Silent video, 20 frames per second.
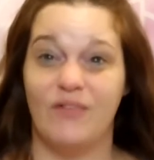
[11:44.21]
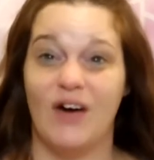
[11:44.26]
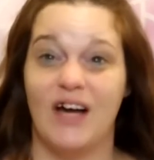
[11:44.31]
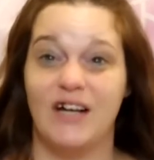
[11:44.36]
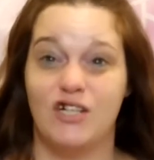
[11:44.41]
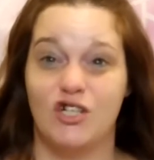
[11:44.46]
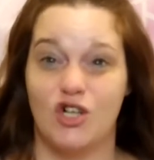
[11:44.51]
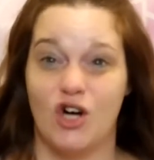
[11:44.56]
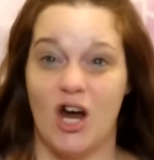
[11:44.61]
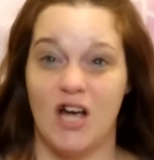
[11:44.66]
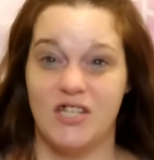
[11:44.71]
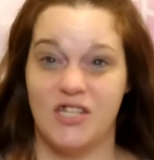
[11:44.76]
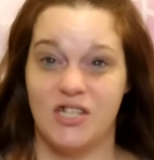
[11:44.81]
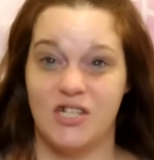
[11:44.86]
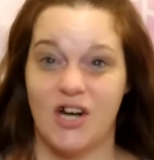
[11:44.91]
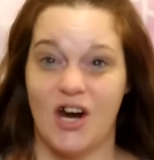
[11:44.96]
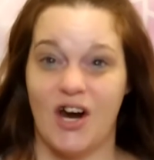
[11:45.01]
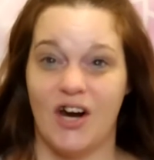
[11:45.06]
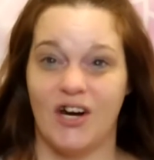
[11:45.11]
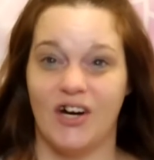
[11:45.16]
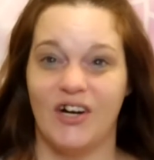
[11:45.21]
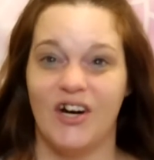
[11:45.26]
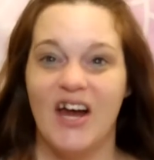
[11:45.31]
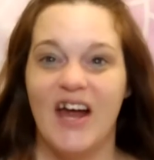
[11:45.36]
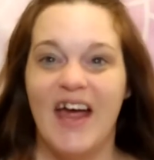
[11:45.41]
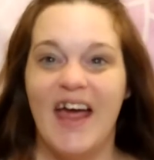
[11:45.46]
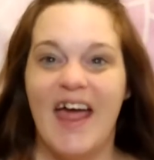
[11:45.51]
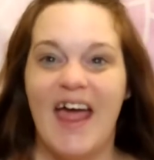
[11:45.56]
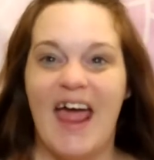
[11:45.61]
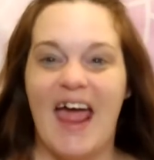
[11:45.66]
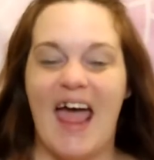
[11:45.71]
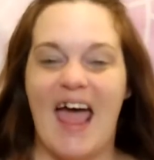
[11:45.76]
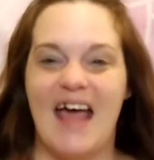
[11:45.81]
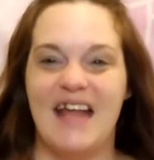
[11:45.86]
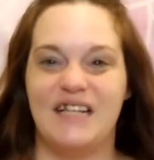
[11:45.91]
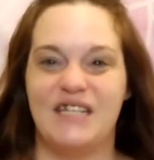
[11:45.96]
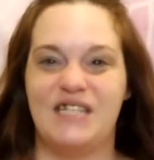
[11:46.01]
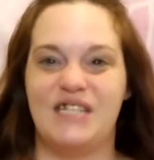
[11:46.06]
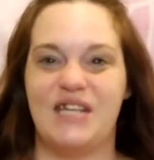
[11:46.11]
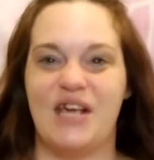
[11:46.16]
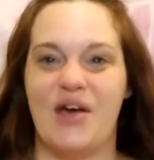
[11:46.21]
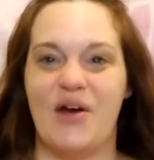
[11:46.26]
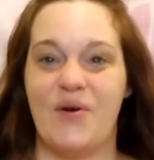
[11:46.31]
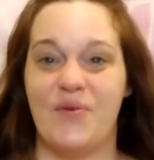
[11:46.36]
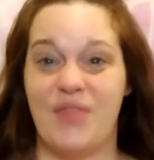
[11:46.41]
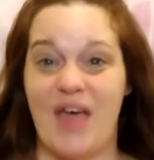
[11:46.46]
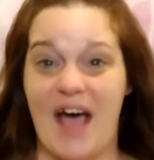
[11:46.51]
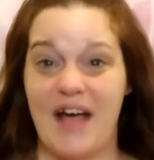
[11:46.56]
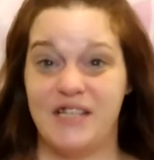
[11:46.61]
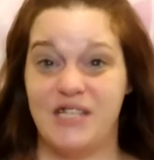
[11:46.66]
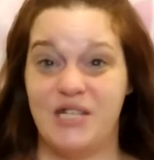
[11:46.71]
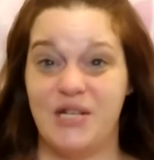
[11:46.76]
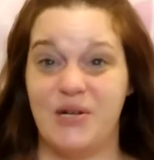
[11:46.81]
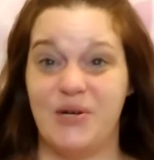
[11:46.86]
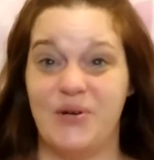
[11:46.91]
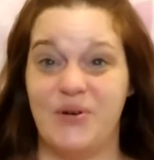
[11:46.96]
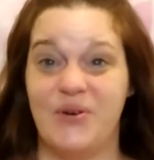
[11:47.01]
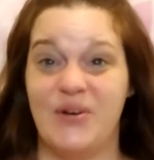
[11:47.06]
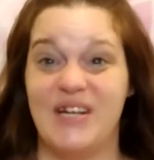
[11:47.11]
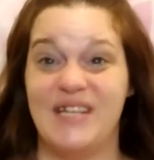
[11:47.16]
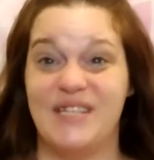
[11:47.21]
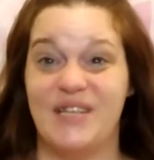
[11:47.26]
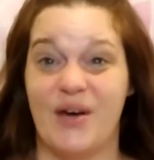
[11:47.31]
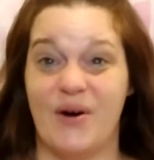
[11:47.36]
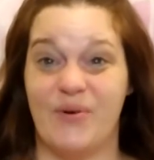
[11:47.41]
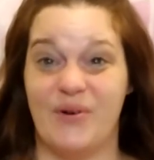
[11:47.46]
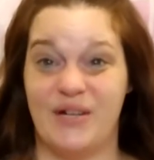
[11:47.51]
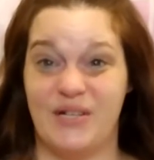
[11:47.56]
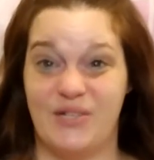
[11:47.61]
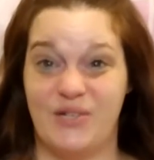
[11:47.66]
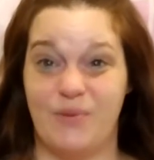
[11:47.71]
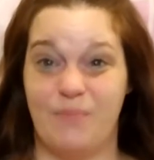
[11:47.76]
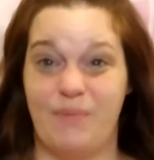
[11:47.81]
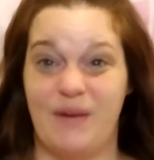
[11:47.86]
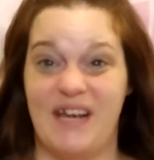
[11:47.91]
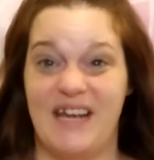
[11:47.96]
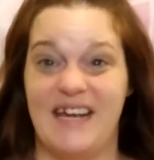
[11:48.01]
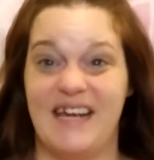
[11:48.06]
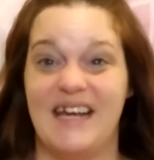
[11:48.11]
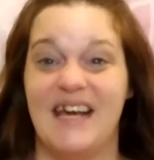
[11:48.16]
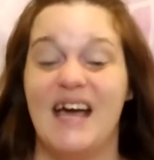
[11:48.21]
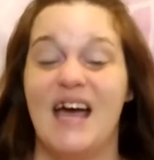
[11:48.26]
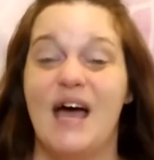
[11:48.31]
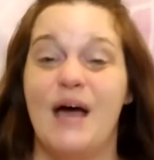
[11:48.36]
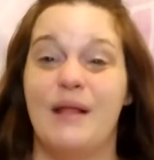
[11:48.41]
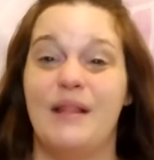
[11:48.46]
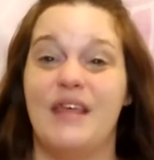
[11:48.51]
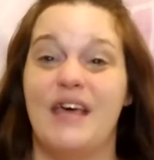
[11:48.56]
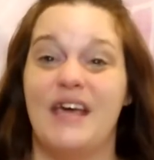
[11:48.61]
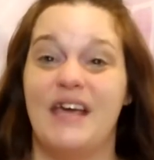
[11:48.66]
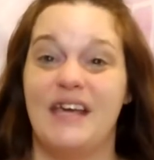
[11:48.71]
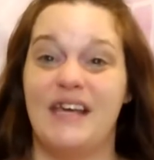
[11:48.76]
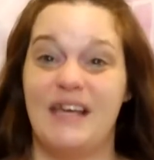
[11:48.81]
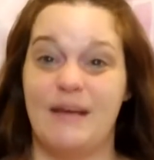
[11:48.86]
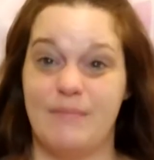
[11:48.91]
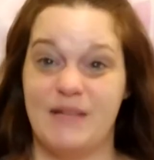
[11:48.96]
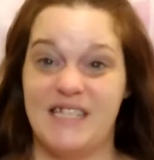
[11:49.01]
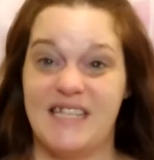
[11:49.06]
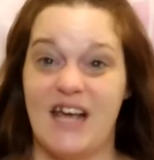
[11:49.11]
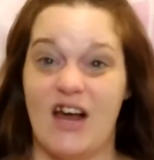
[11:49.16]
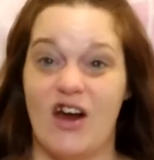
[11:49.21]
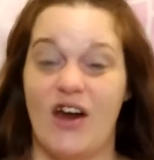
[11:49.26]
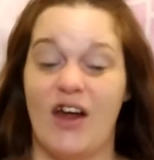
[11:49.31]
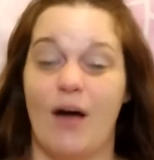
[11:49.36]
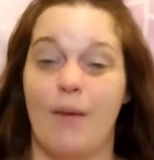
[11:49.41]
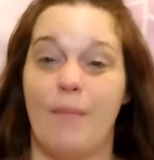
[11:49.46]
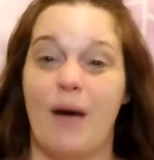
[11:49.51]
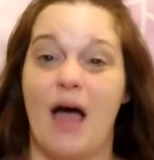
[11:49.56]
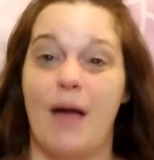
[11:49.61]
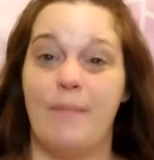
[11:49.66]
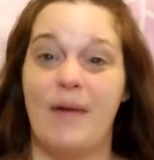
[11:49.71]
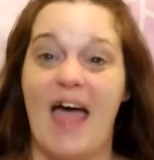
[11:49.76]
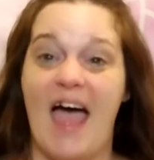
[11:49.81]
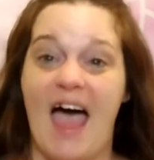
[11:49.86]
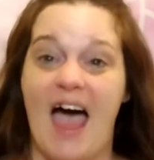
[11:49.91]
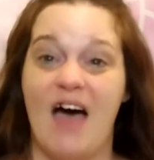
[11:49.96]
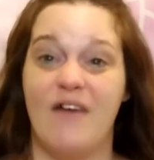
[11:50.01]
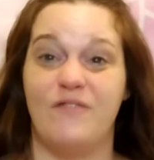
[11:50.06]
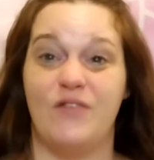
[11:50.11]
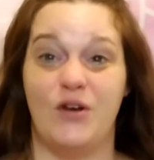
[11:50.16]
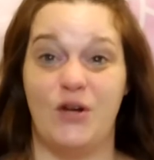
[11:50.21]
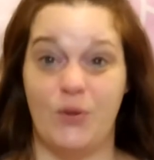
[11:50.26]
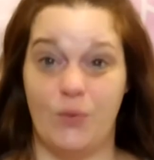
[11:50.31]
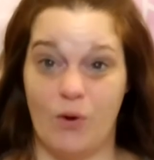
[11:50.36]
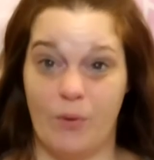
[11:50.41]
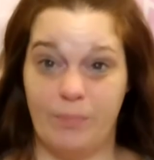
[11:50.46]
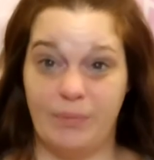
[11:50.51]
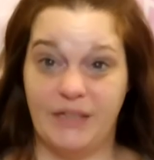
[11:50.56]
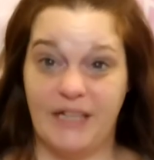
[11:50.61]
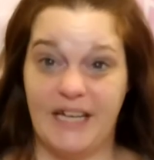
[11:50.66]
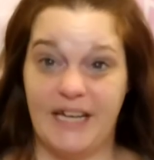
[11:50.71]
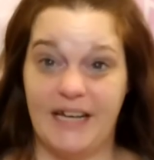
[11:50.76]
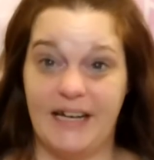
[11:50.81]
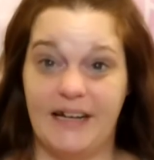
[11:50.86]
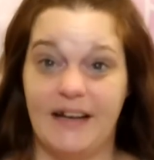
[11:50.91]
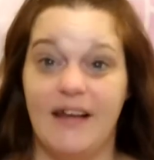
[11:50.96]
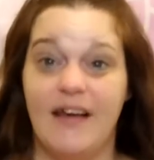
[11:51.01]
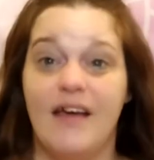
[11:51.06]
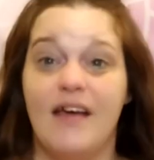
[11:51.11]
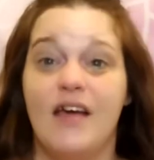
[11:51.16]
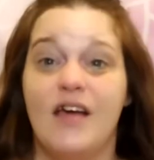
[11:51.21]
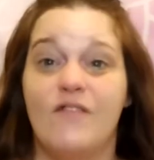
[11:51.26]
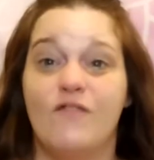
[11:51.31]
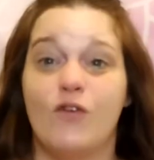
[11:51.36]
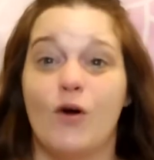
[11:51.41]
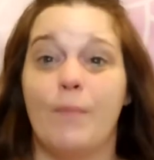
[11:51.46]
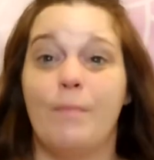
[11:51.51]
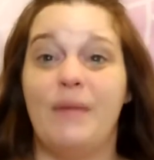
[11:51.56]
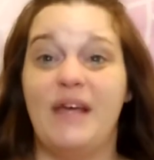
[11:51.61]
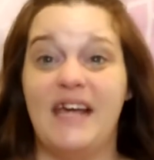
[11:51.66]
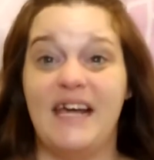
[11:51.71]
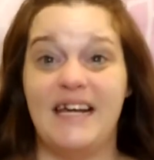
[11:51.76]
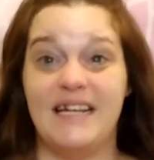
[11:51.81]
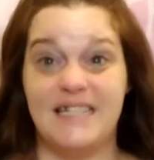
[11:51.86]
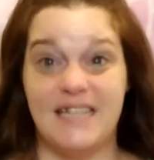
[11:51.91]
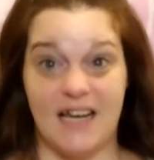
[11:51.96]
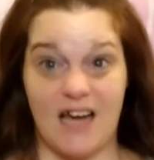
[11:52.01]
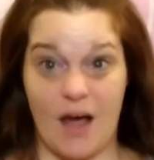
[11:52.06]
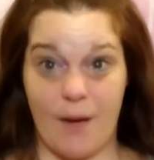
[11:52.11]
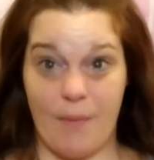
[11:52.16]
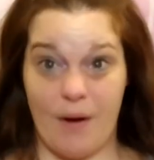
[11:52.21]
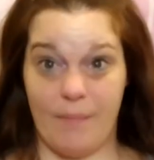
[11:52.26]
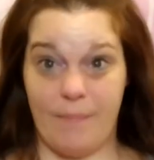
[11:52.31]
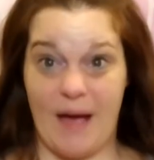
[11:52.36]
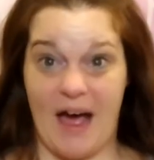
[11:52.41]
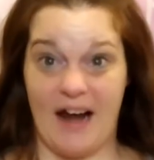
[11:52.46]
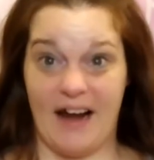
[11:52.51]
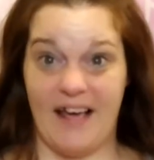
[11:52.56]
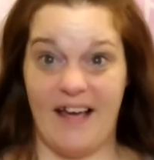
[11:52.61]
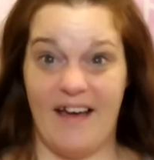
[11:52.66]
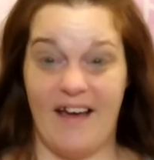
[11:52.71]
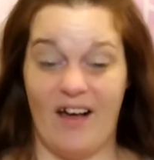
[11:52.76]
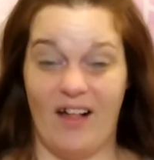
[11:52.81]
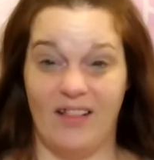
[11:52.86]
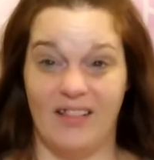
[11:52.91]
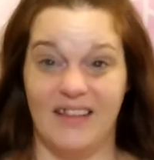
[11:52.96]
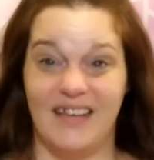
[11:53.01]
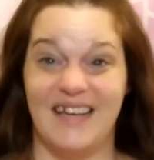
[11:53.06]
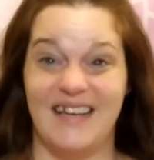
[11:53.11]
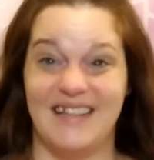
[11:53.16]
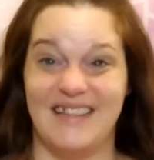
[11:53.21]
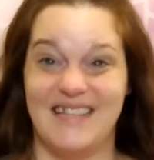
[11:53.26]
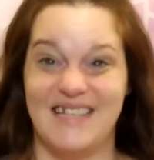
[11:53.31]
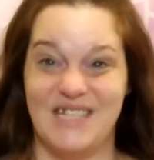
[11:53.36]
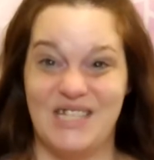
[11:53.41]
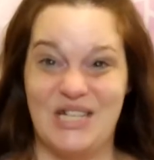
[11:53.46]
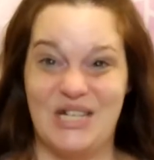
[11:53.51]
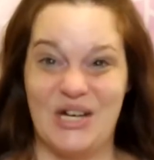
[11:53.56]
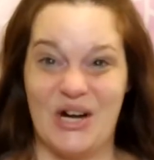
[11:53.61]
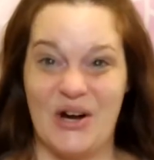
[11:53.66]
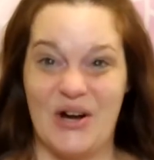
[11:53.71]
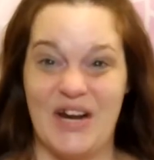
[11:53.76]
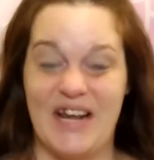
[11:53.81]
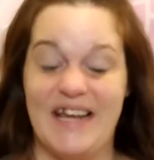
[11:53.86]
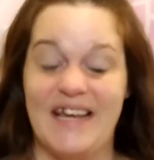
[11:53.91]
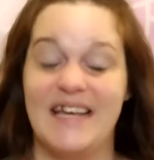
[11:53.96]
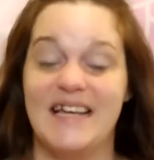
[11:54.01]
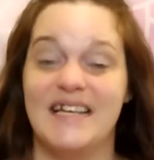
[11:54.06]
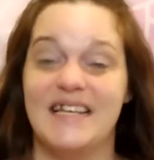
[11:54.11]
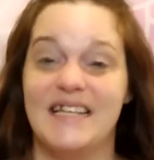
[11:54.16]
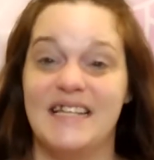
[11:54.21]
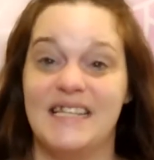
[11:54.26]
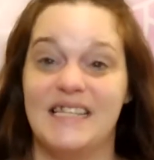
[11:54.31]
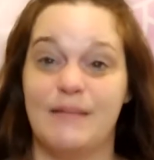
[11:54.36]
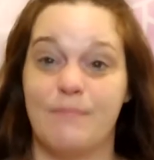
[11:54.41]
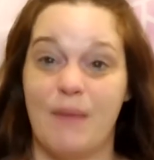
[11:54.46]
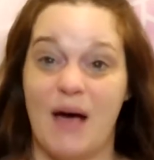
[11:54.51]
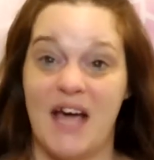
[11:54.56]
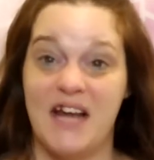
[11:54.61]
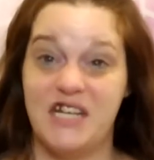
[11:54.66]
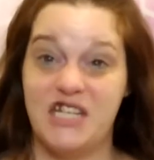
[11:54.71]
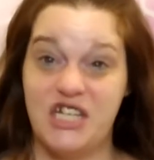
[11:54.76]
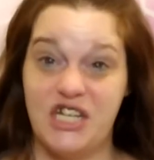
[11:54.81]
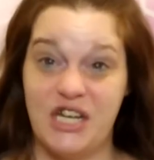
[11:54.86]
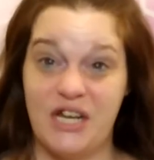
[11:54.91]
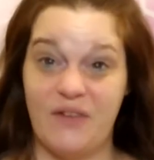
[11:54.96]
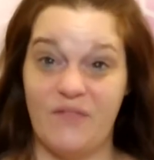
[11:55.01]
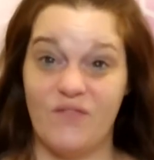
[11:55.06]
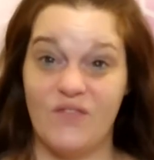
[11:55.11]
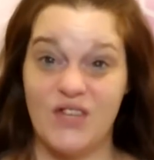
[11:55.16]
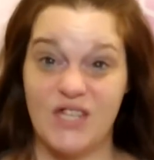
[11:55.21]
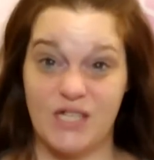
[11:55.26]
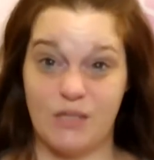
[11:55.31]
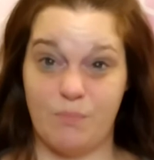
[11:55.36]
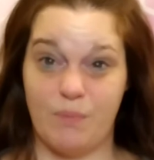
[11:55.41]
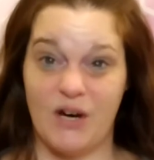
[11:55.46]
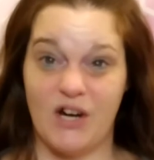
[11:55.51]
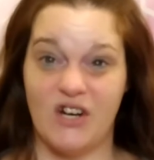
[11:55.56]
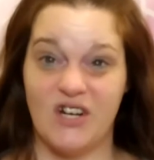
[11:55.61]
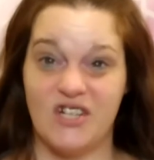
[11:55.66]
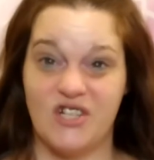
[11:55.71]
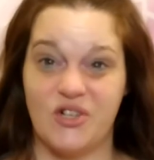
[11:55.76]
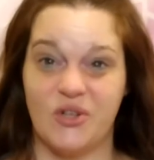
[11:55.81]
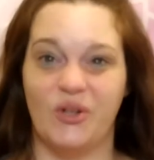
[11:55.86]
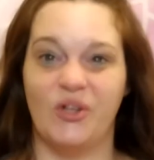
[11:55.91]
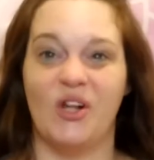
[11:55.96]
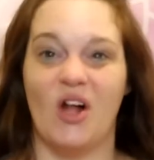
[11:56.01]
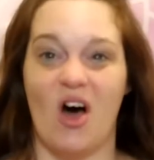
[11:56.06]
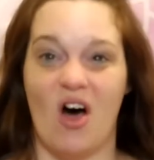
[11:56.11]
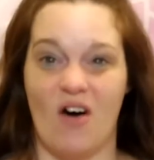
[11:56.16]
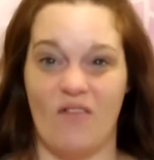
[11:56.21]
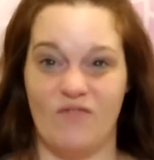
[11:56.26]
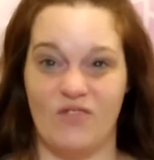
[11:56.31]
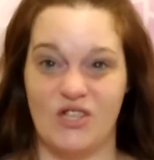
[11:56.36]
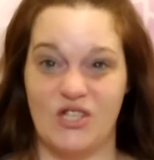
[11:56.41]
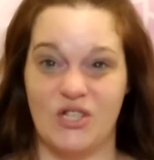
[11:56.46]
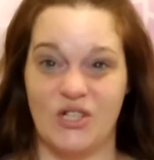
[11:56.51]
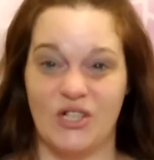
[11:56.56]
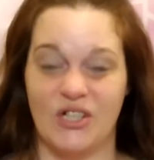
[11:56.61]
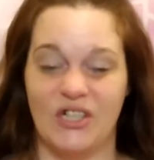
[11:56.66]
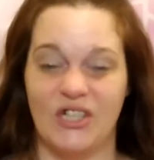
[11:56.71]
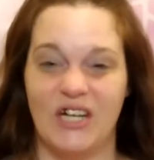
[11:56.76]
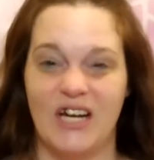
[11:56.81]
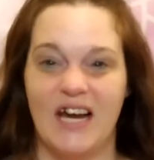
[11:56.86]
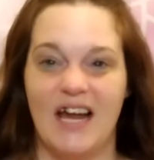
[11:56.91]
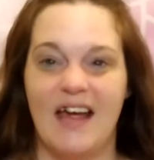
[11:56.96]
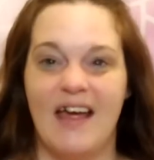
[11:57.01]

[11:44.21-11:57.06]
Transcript: I trust her, and so that's who is going to be the emissary on my behalf and who will plead for me to come up out of hell in this journey is my chief spiritual officer